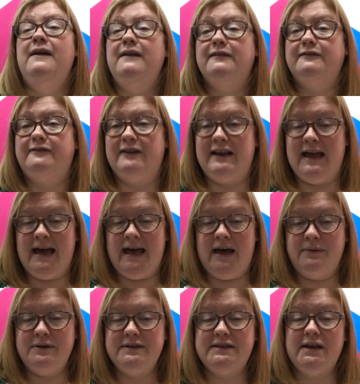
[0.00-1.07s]

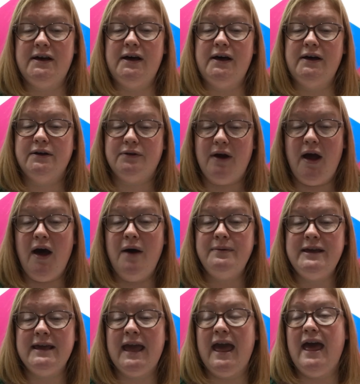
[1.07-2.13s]
Flowers are
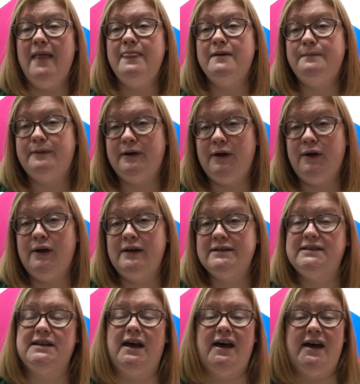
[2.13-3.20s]
growing and the
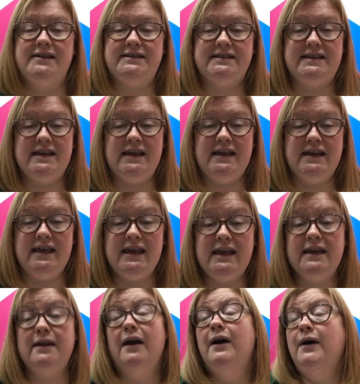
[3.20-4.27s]
birds are
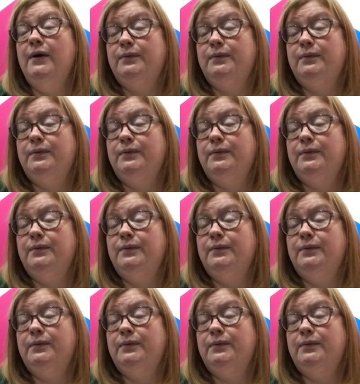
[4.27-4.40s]
singing.